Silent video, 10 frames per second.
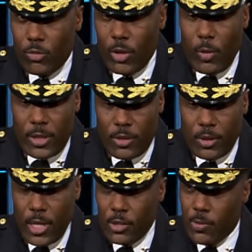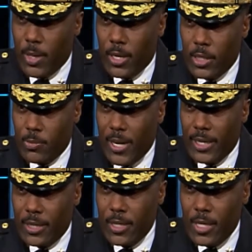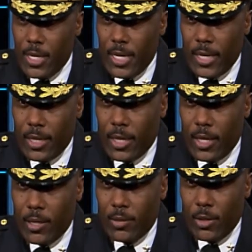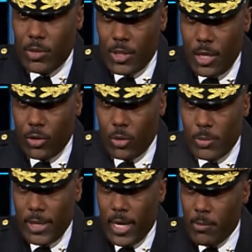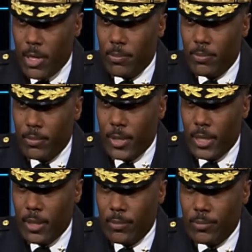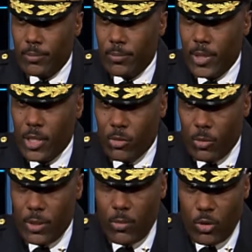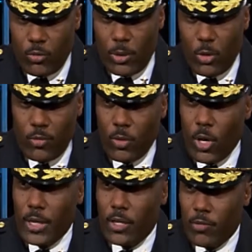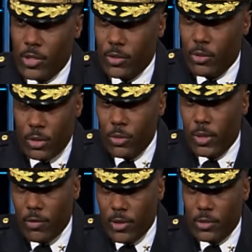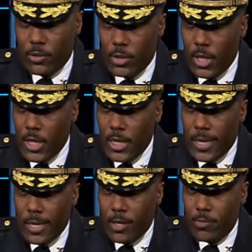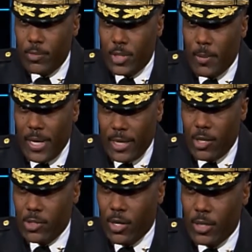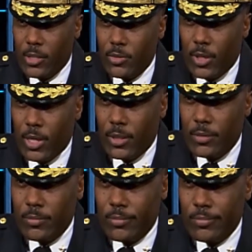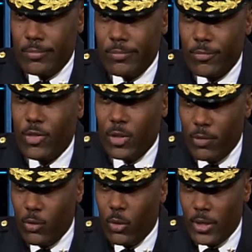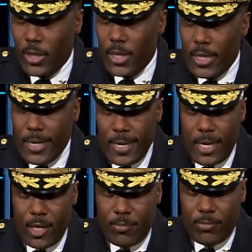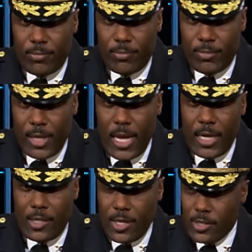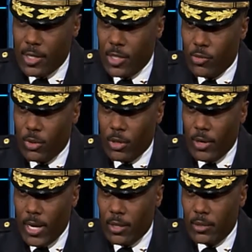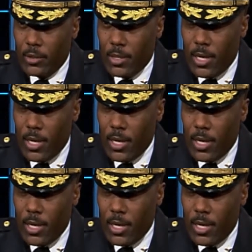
we went to another spike. There was another group that came up because when we removed the one individual or two individuals, somebody else started to fill their void. A lot of these incidents were around,